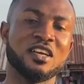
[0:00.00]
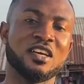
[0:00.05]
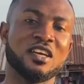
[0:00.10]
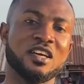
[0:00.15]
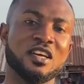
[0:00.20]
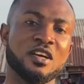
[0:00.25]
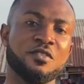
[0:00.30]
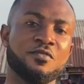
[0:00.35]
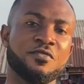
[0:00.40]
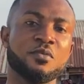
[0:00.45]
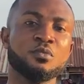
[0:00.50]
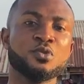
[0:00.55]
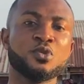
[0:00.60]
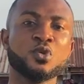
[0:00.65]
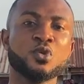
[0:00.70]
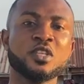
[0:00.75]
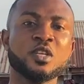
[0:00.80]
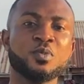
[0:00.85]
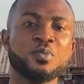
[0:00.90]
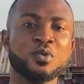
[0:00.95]
uh, from two
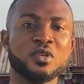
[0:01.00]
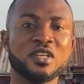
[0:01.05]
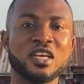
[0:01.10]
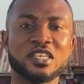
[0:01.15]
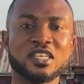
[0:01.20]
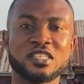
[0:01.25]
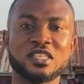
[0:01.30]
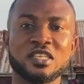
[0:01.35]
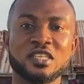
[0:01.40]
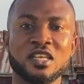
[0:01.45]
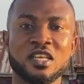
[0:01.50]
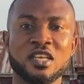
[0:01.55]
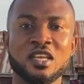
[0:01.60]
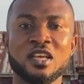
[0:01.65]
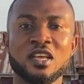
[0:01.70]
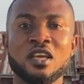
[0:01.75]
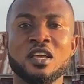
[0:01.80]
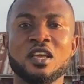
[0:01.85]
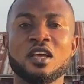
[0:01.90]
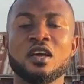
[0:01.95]
A J Production.
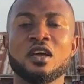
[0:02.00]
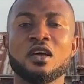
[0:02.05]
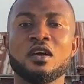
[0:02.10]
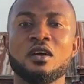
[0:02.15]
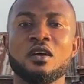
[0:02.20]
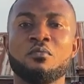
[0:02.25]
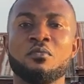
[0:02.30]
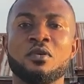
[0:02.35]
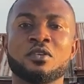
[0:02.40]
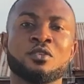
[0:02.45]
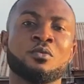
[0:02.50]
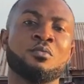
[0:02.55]
But